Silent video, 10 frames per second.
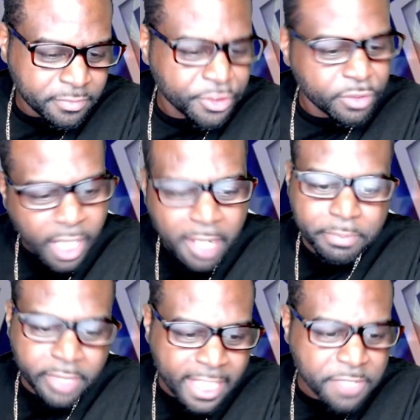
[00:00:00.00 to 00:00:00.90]
DaRon
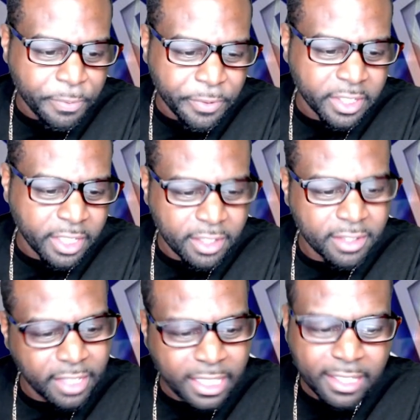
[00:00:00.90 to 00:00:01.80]
Bland's pretty. He
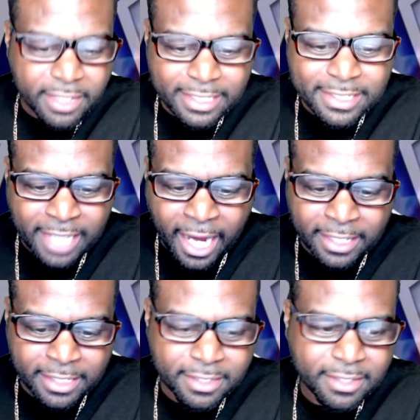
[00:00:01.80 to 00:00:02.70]
he he's
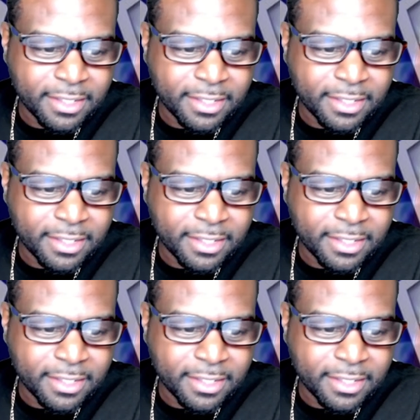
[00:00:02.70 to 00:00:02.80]
solid.